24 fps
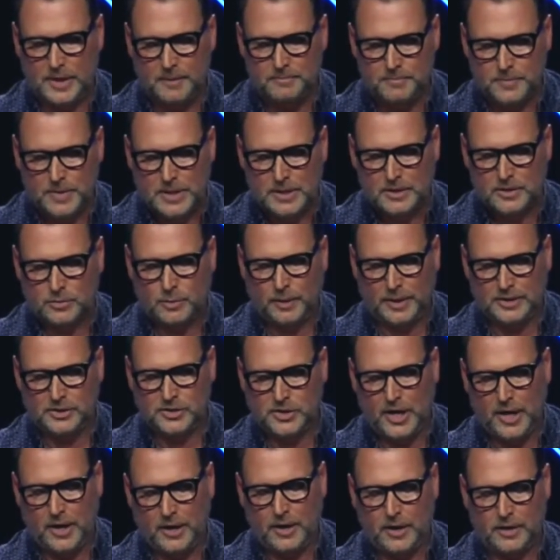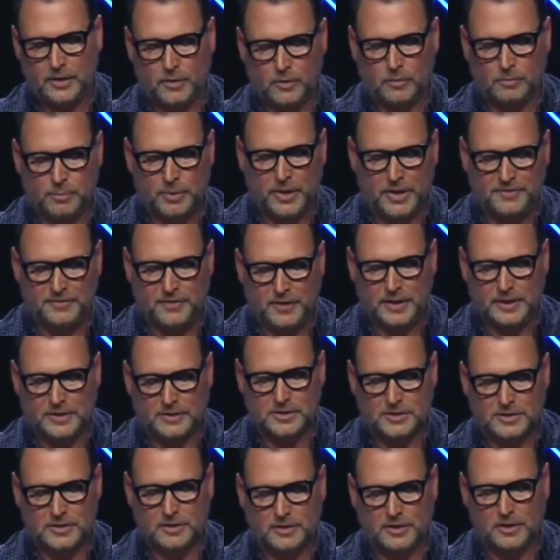I just want to share briefly
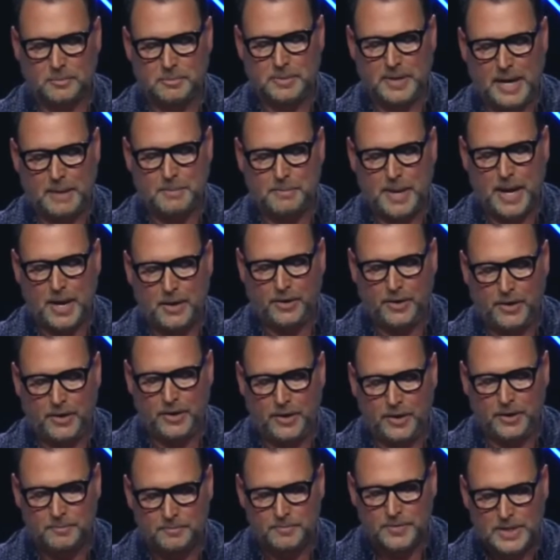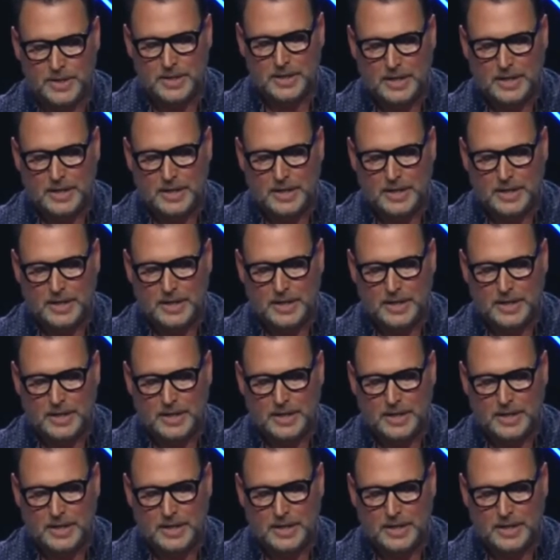just a little bit about her.